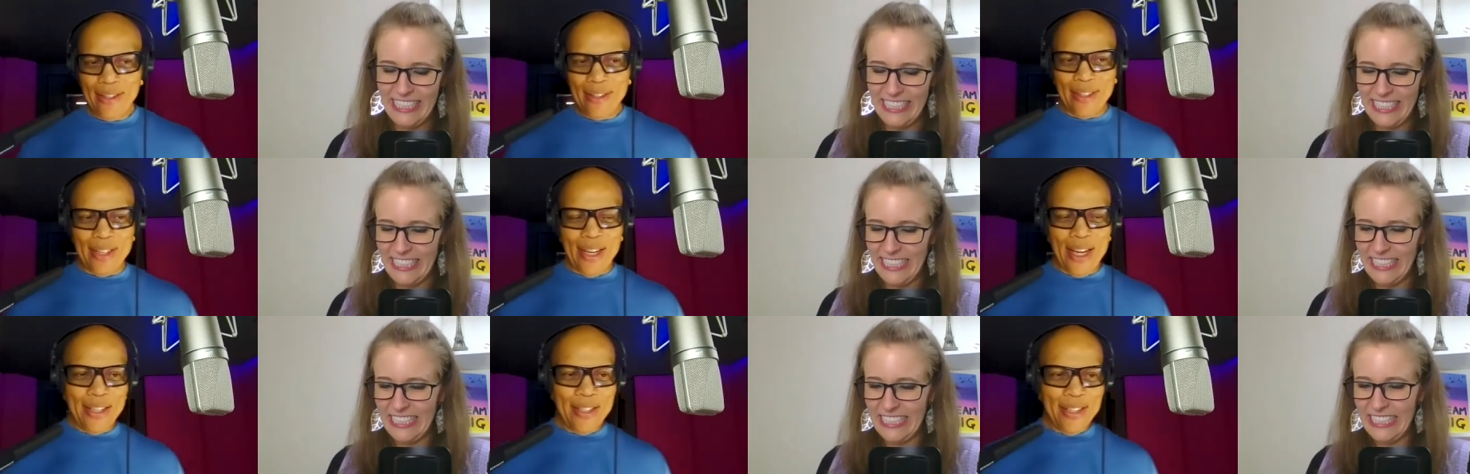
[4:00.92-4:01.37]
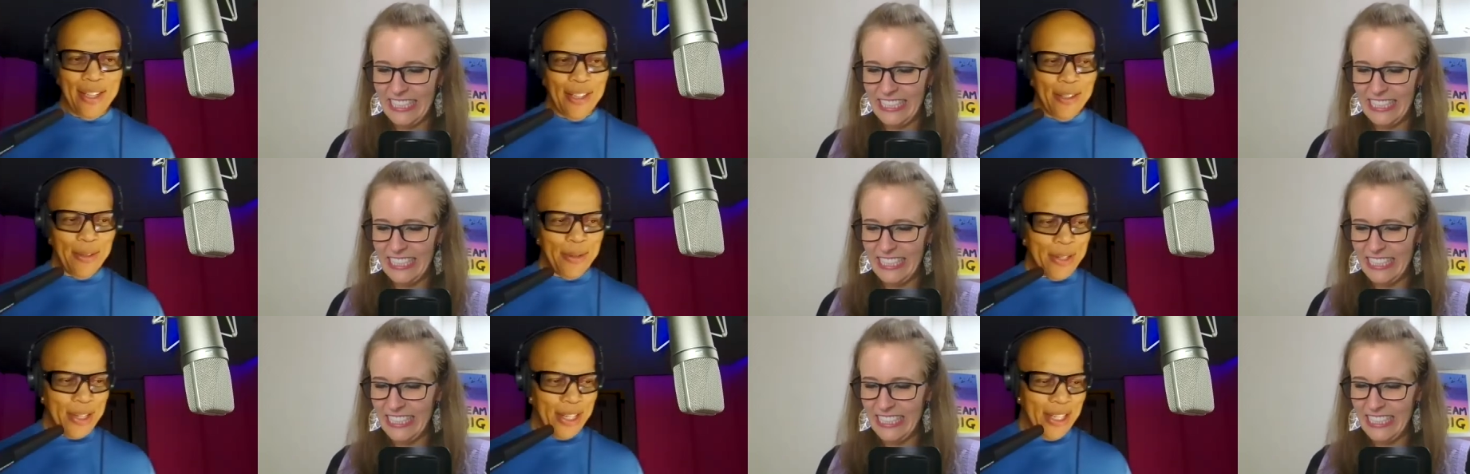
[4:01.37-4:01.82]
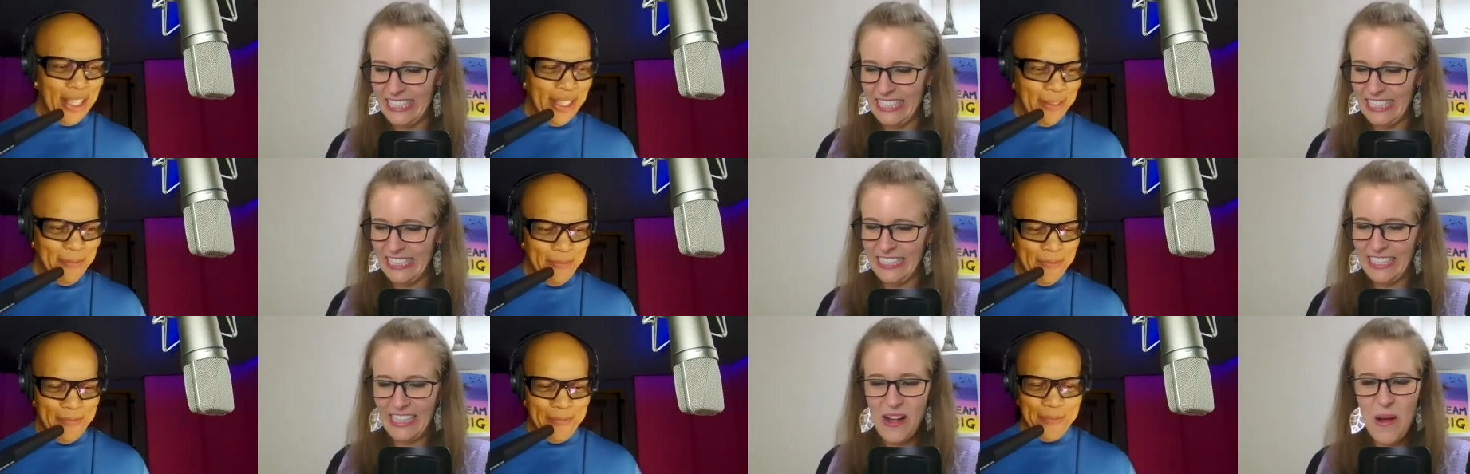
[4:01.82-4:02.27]
Speaker 1: God knows.
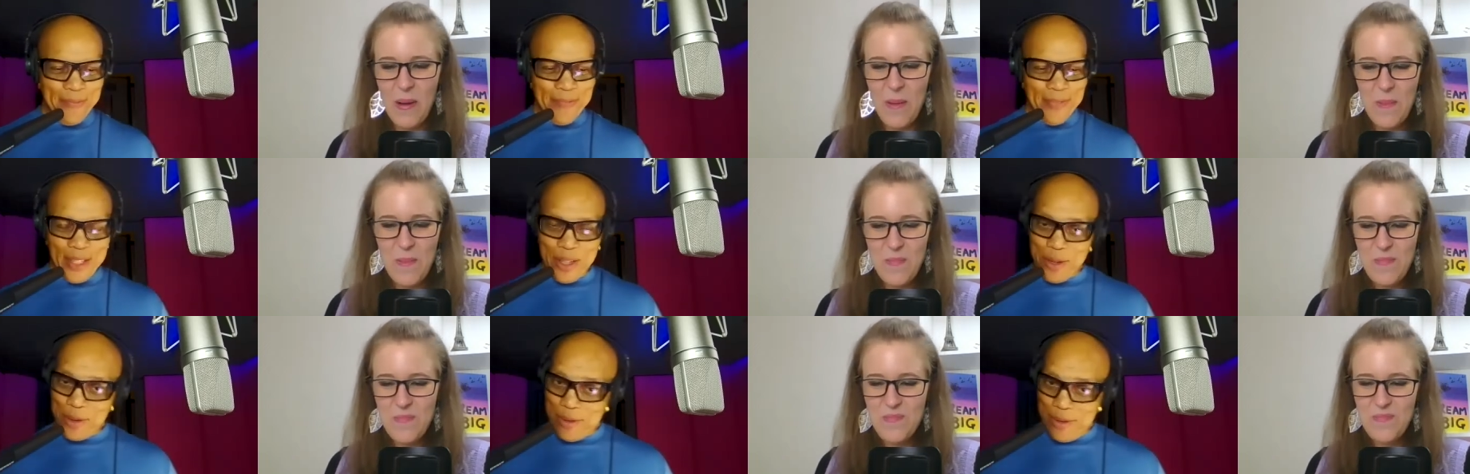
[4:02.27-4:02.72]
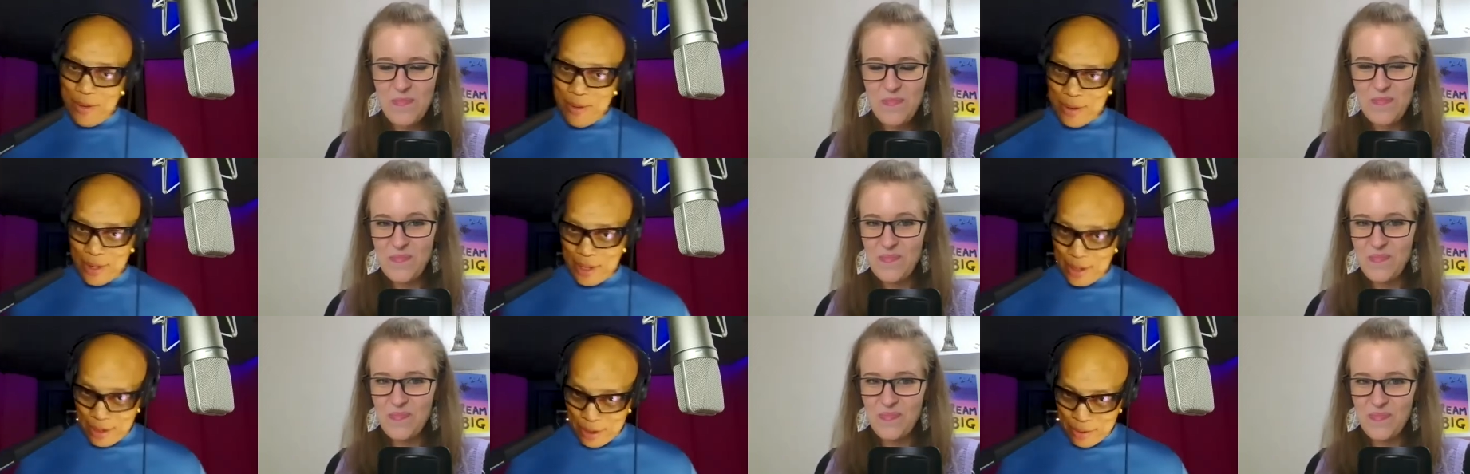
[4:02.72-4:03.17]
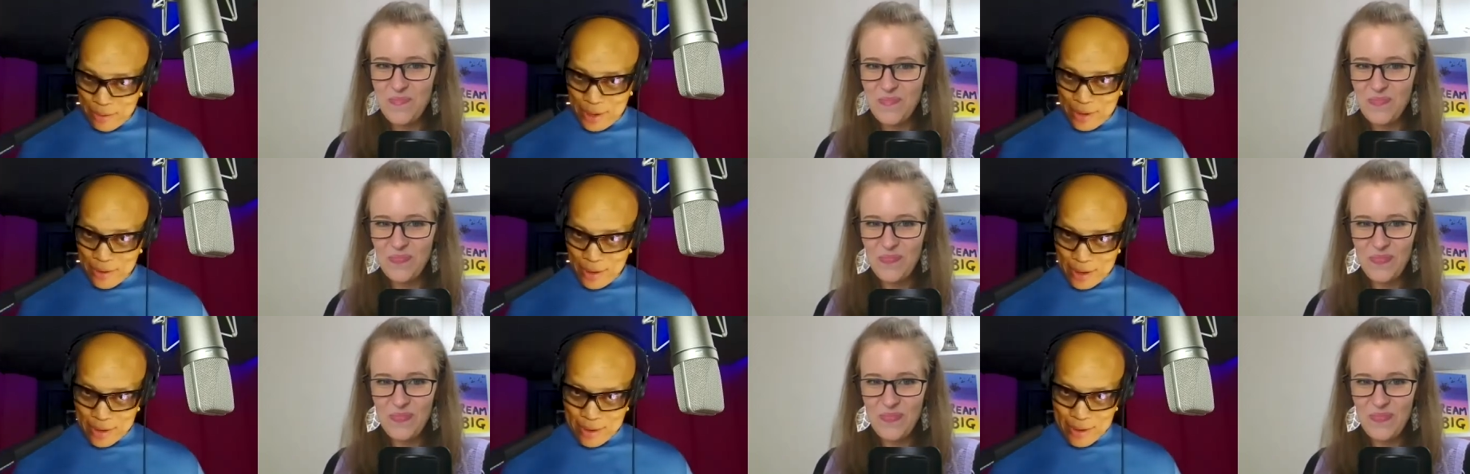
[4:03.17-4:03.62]
Um, did you do 63
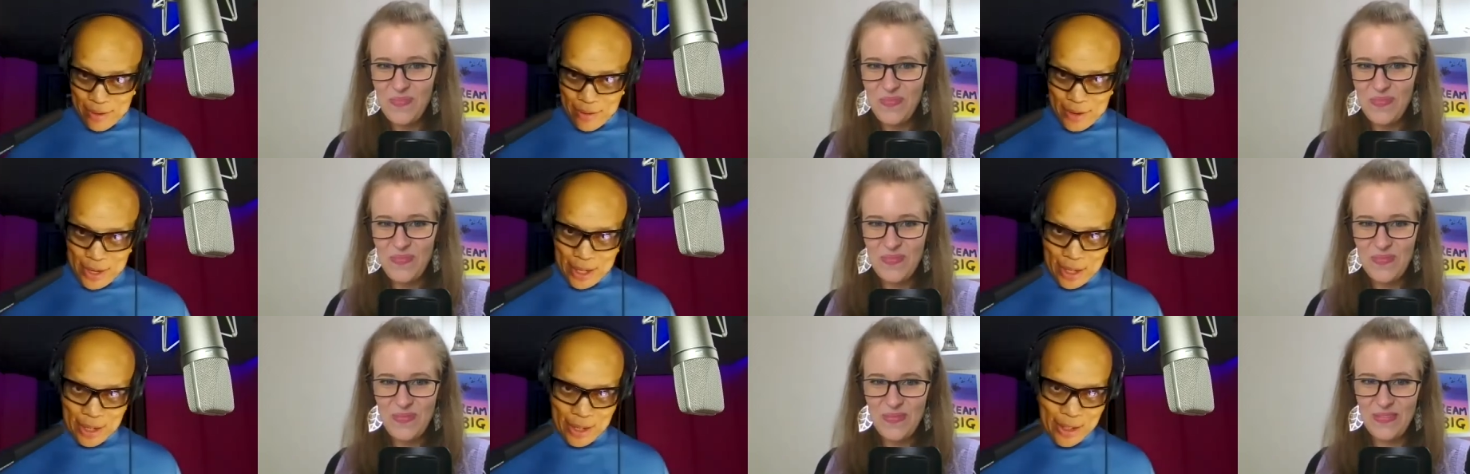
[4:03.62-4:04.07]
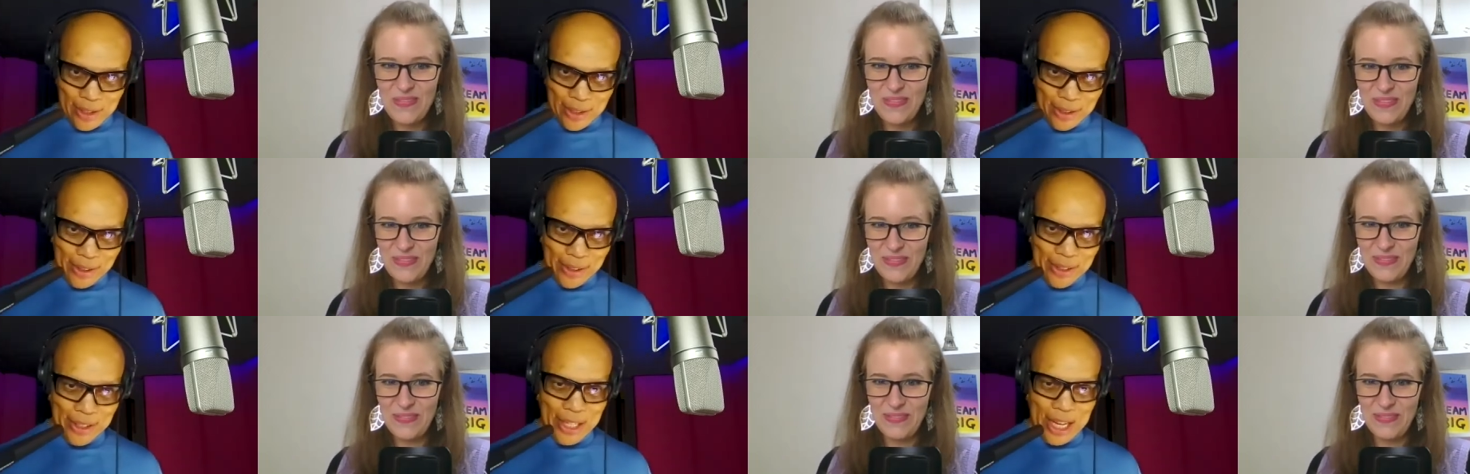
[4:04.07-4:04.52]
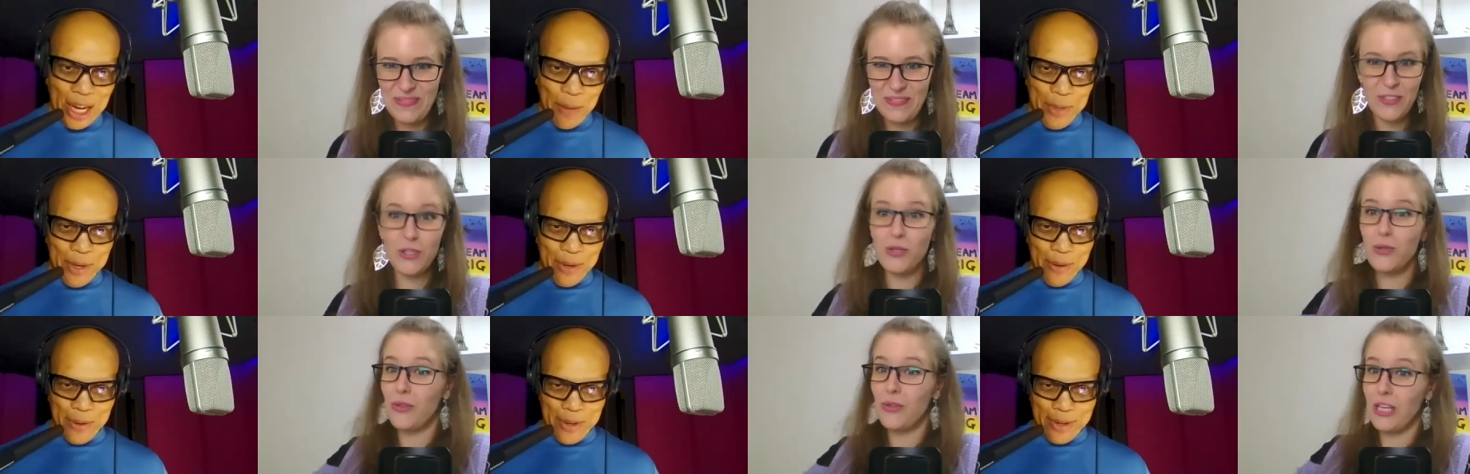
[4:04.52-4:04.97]
questions already? How
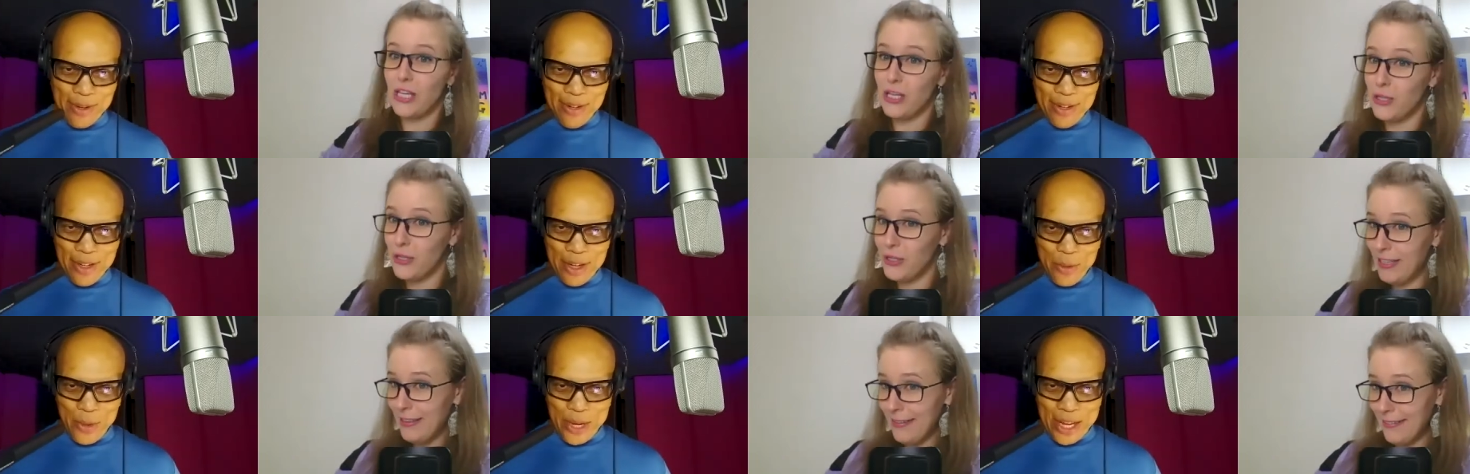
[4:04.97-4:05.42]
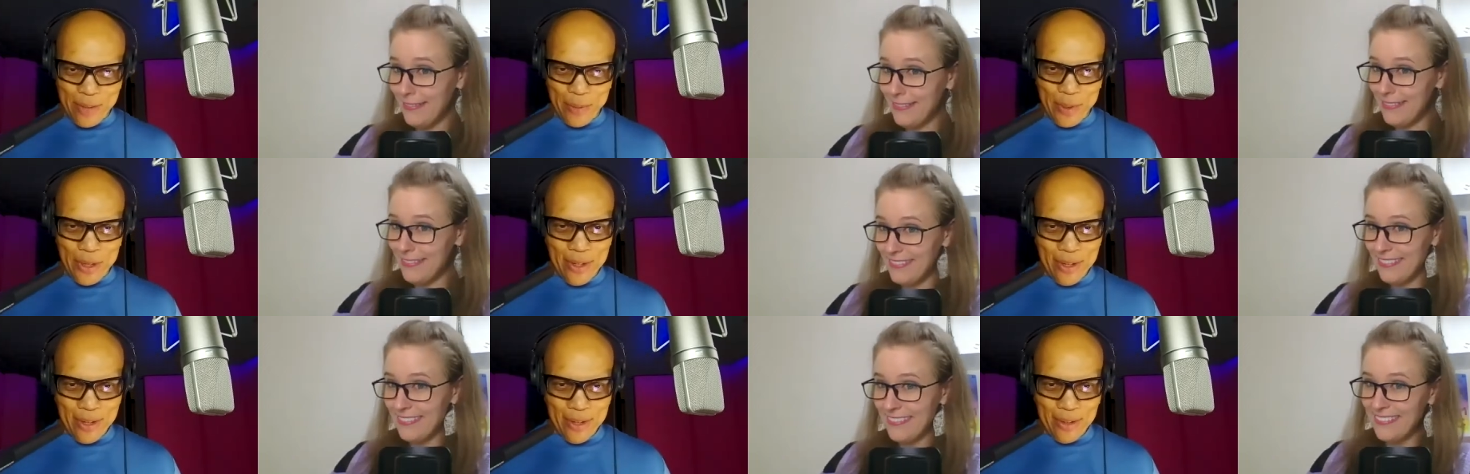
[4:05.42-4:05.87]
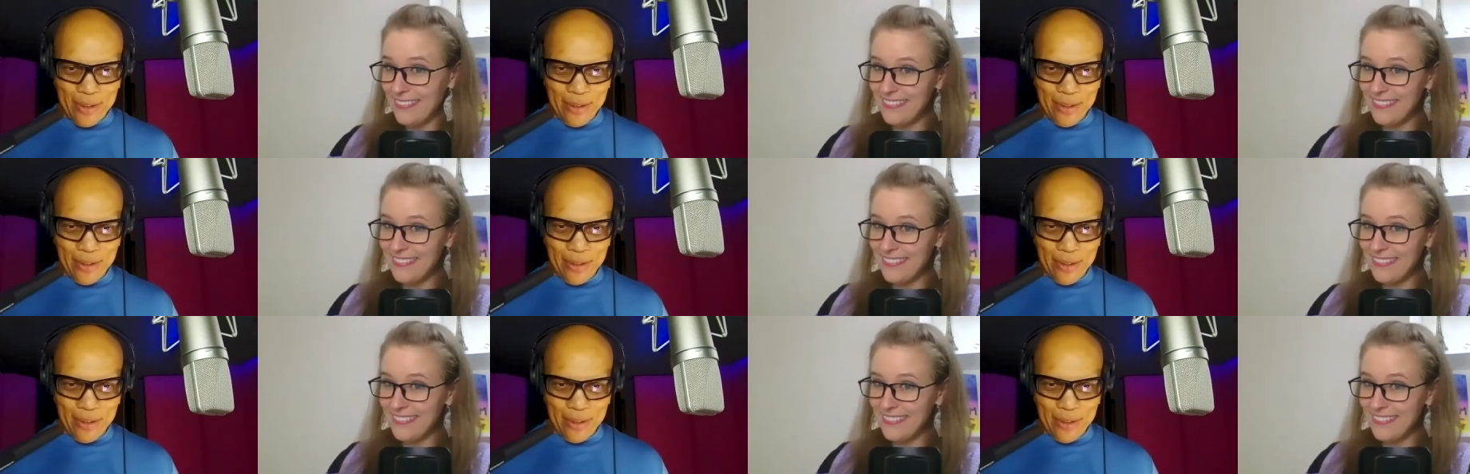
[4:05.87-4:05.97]
many you questions did you, you did? ask me?